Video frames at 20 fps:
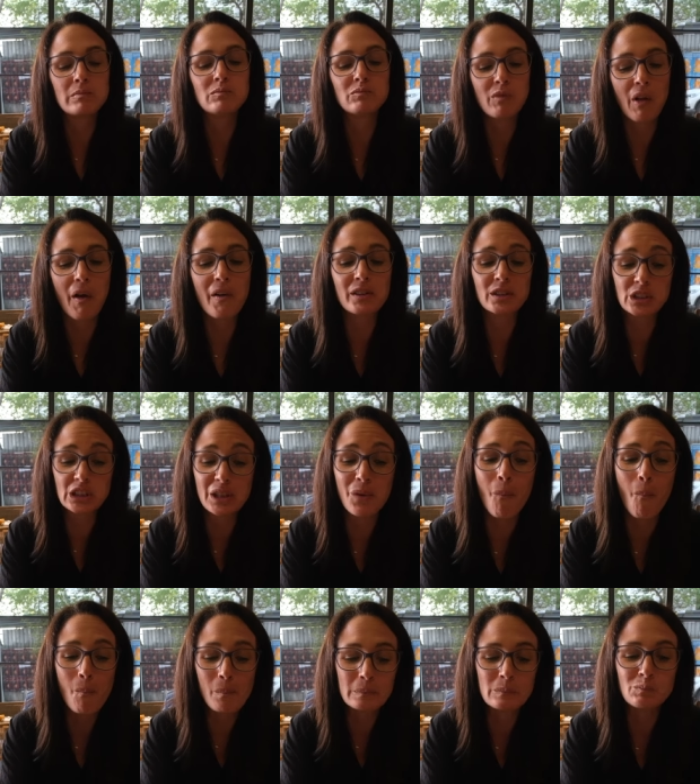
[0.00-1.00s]
That is
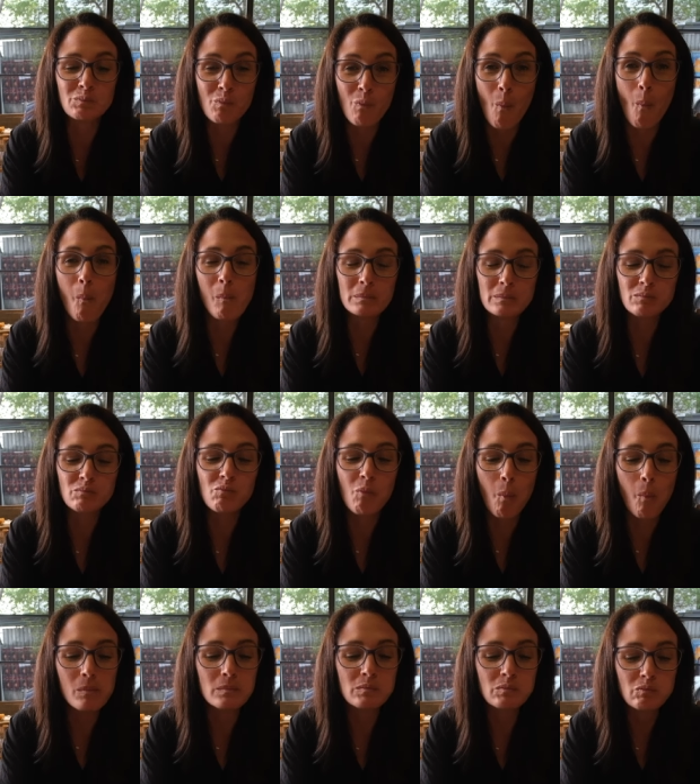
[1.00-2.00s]

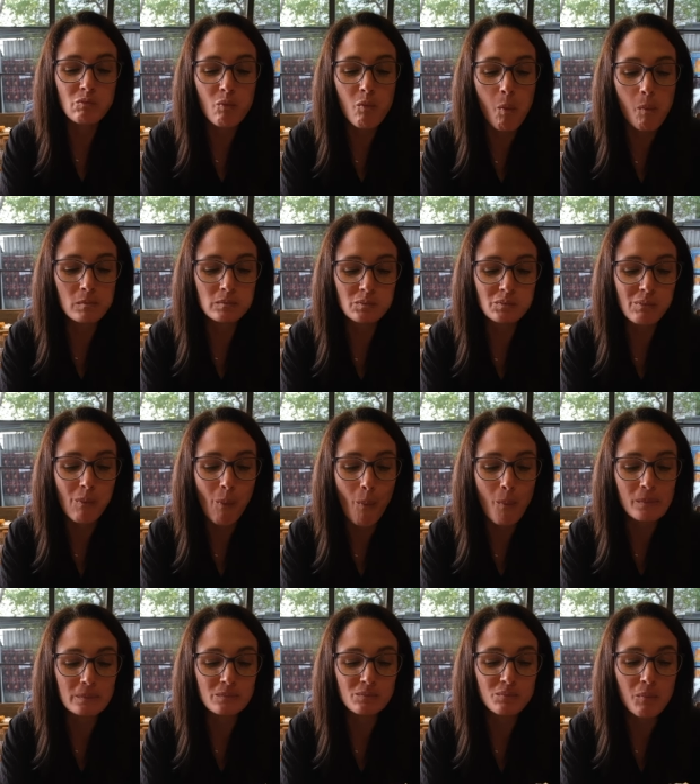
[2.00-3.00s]
good. Getting full?
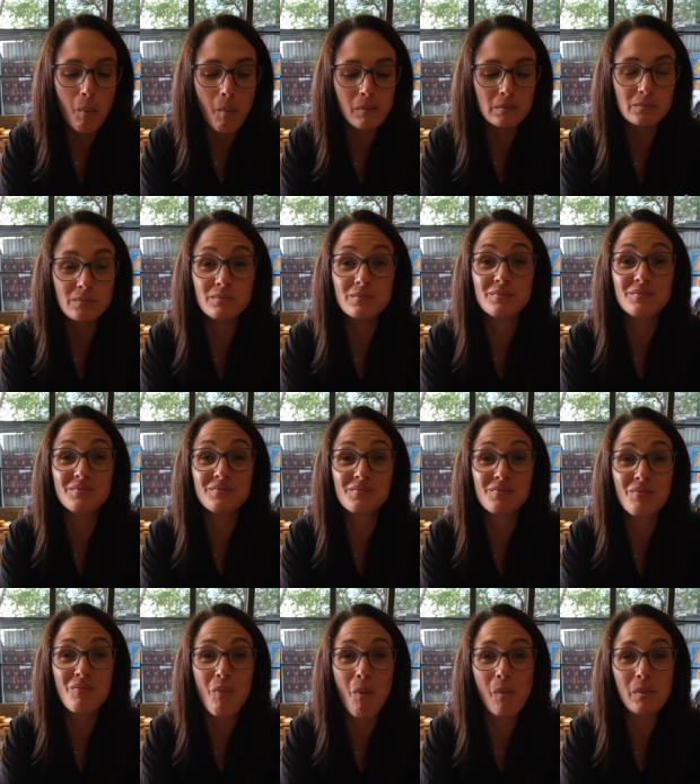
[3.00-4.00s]

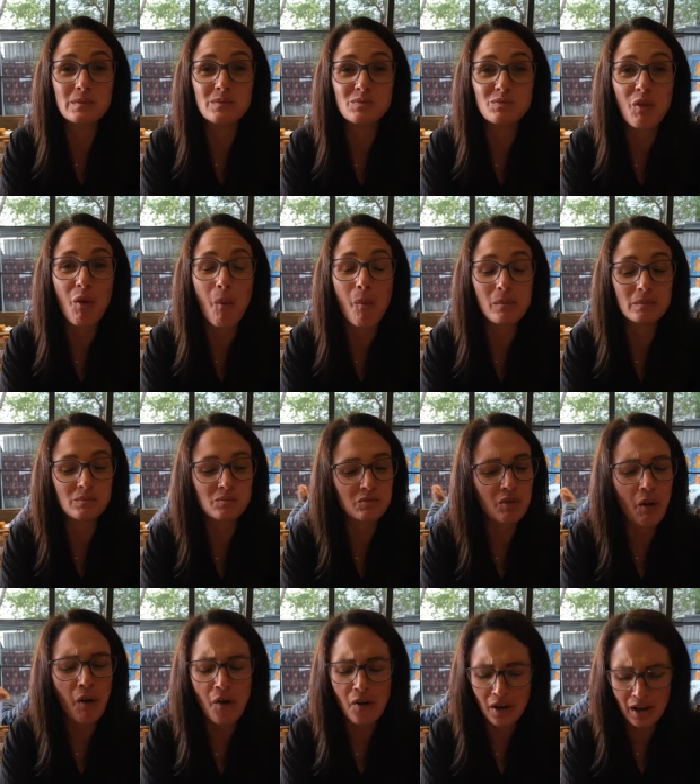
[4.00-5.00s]
Hmm? Are you getting
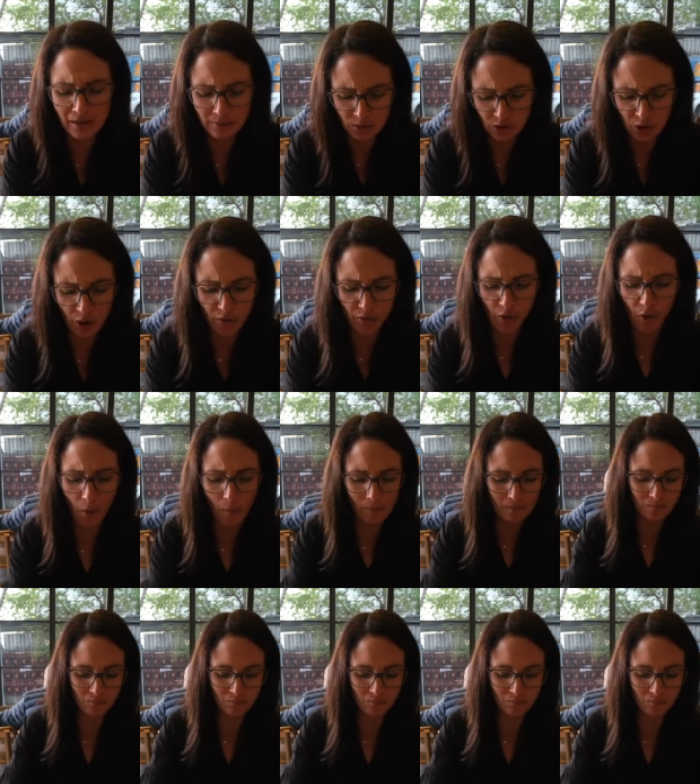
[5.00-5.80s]
full? Oh yeah, I'm so full.